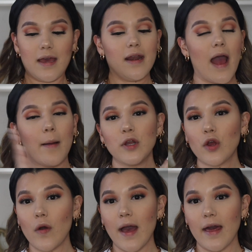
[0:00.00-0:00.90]
And I'm gonna
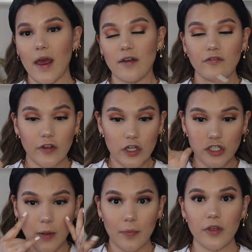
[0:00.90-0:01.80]
go ahead and
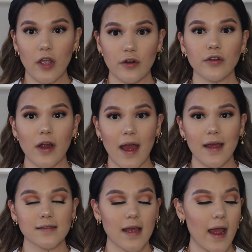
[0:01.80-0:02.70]
finish up with the under
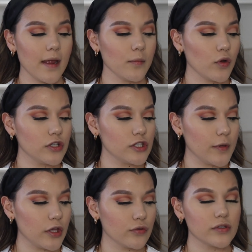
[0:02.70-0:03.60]
eyes. I am going to
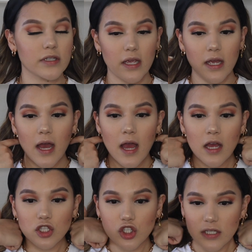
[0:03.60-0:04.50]
be using
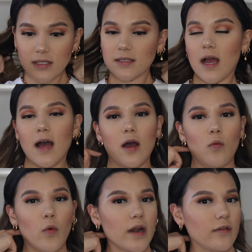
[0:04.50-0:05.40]
just
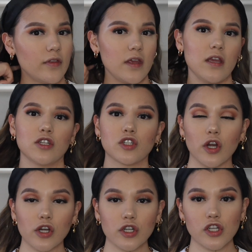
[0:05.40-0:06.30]
one of the
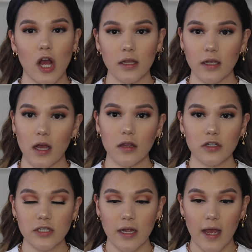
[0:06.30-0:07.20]
darker chocolate
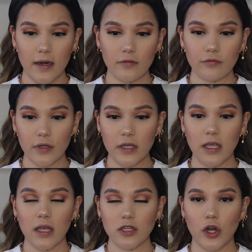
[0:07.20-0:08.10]
colors to kind of
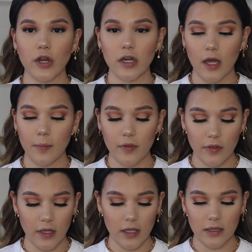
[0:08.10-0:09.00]
really darken up
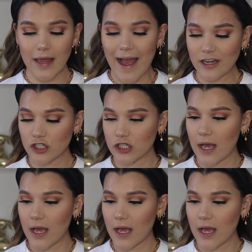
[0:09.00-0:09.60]
the lash